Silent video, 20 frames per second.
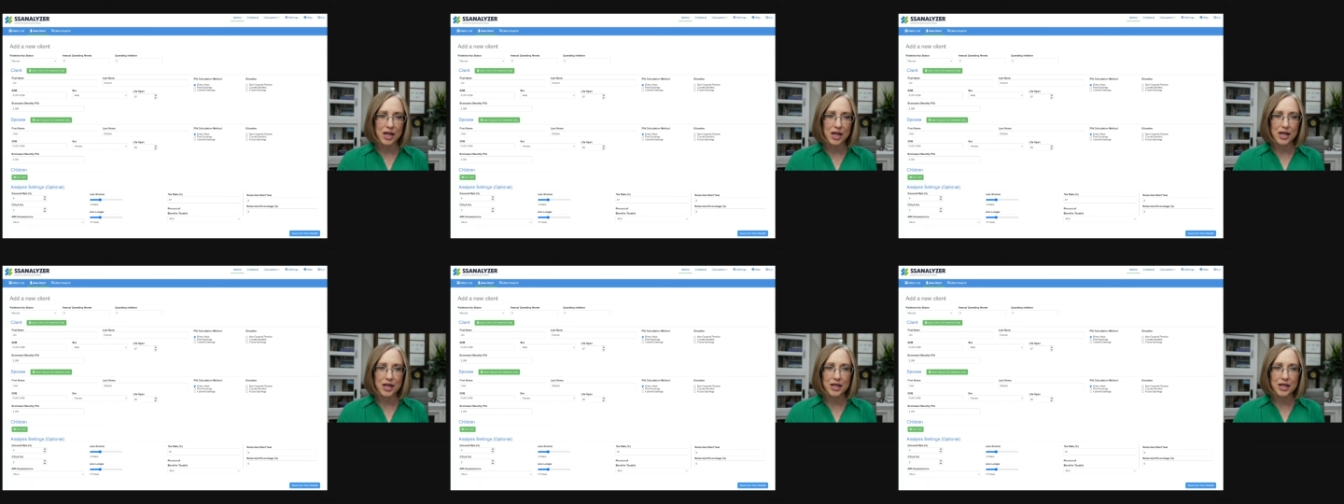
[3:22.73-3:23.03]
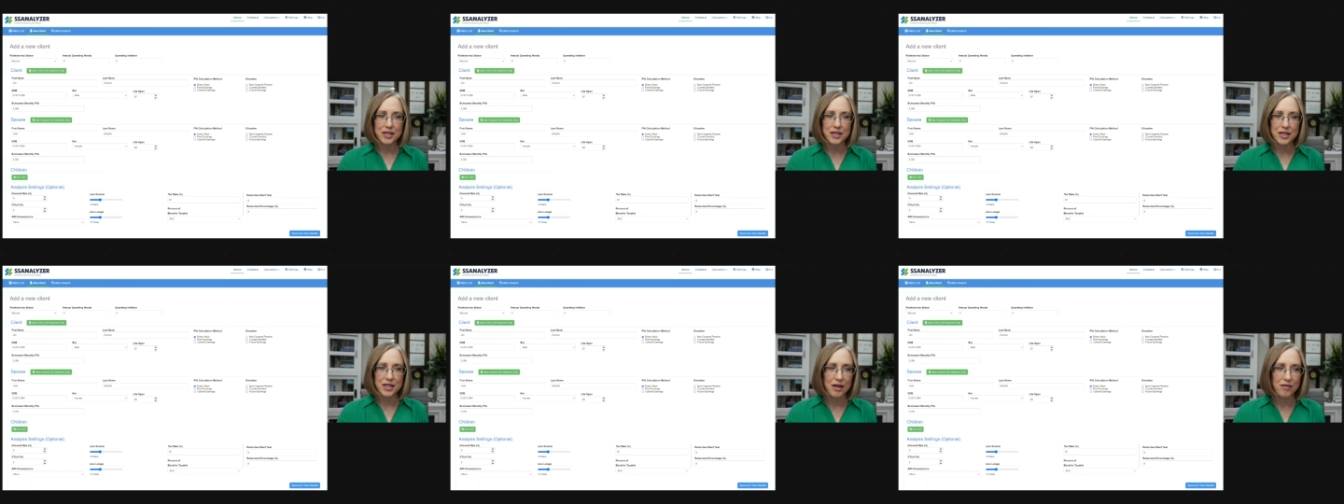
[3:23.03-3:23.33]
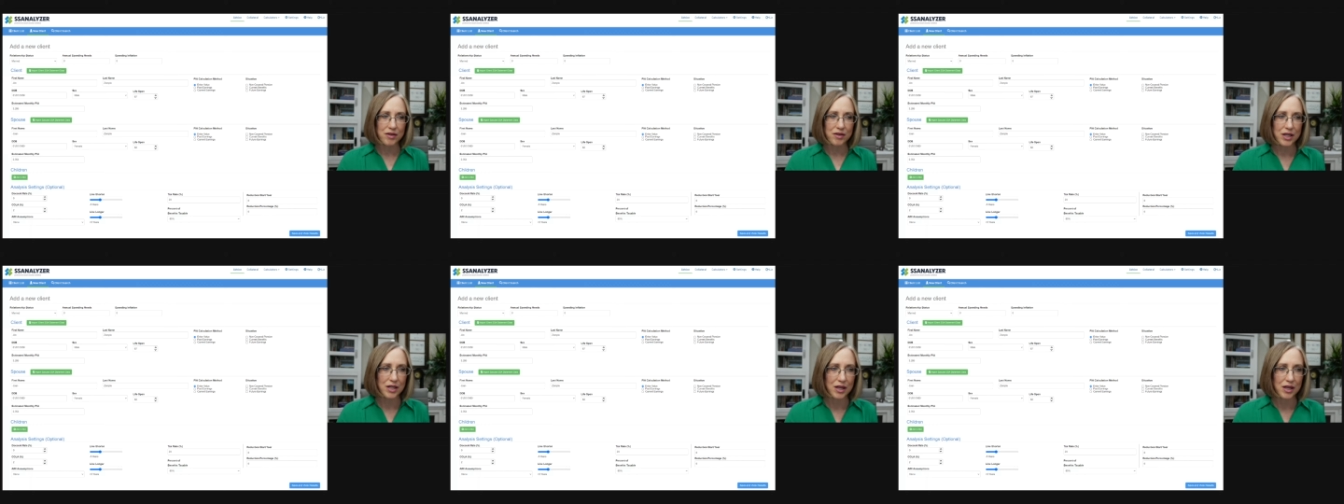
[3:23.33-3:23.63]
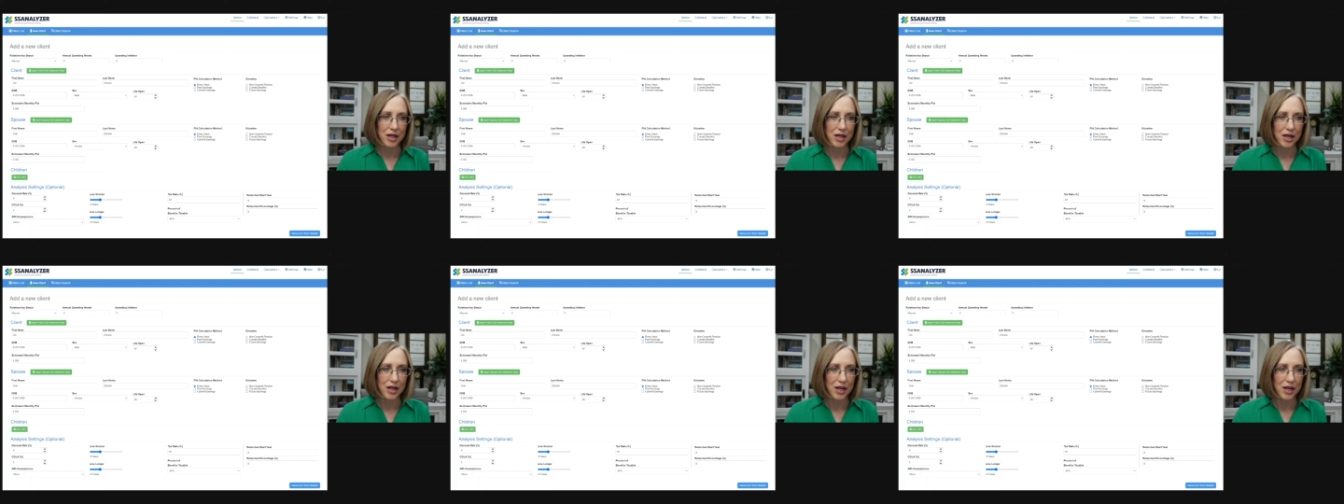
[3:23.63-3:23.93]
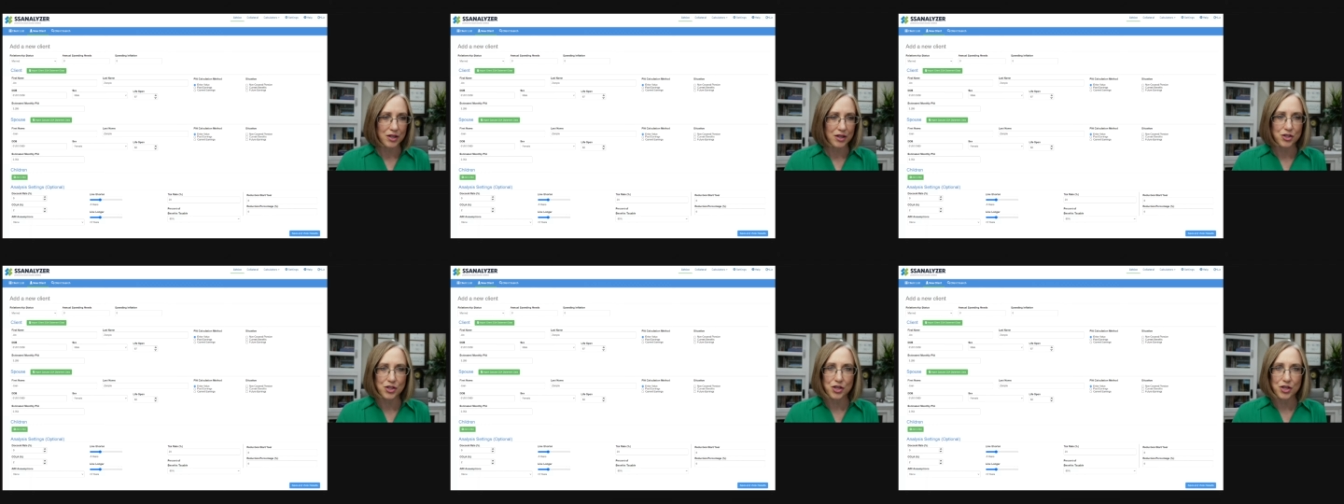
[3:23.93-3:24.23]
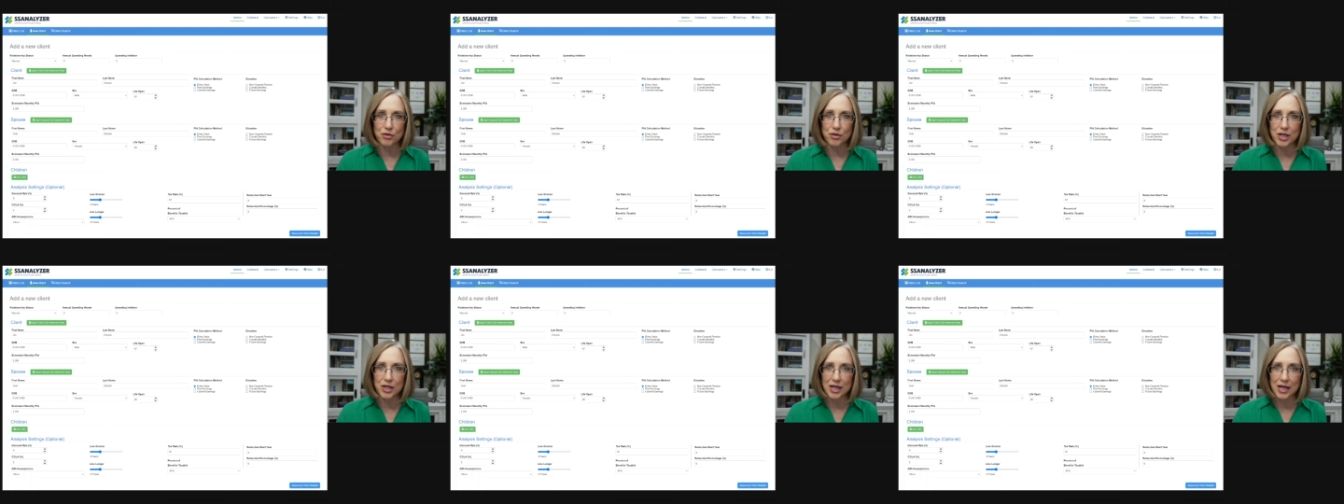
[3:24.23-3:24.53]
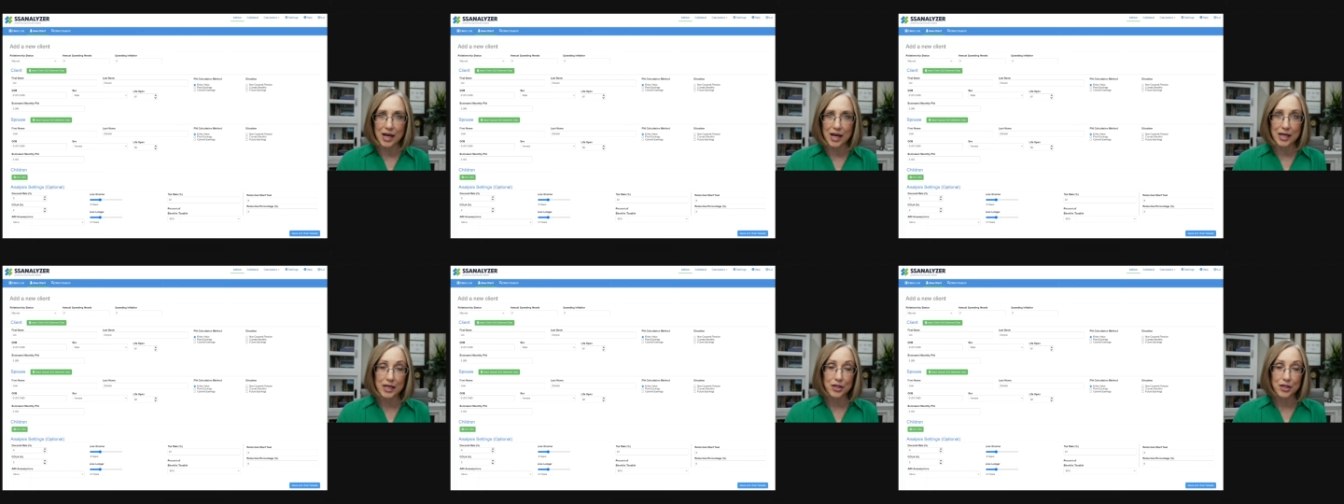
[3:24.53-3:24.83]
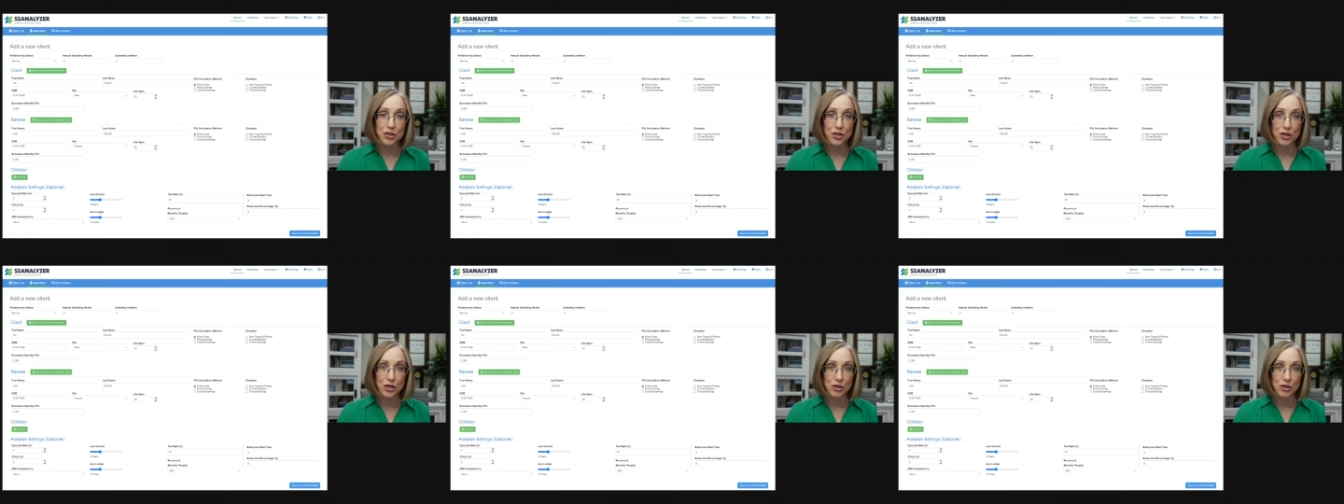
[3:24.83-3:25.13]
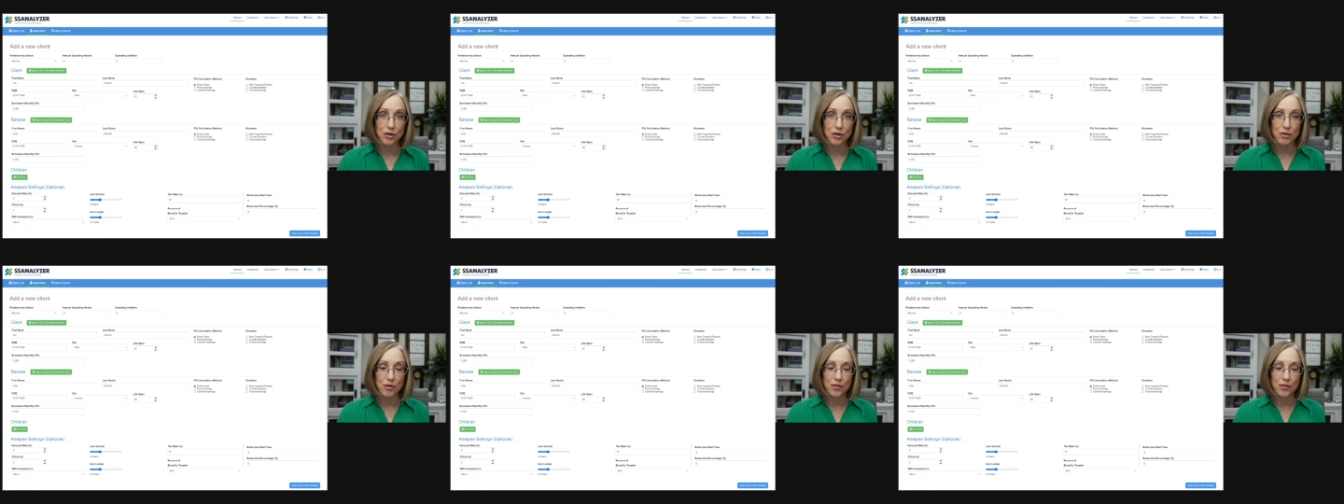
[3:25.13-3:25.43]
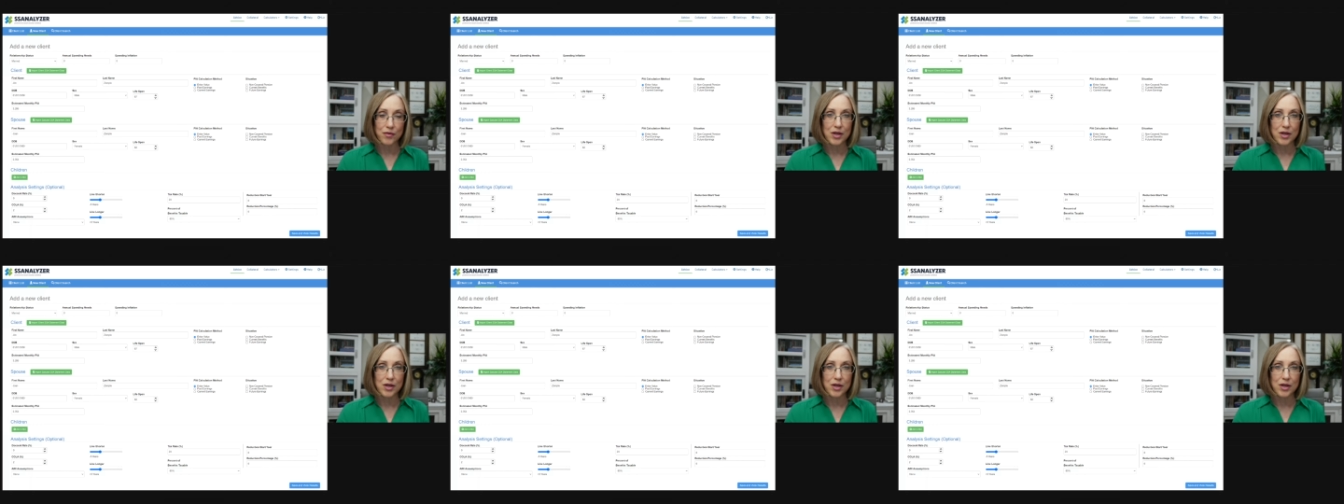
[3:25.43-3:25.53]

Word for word: eighty-seven and Joan to ninety-two.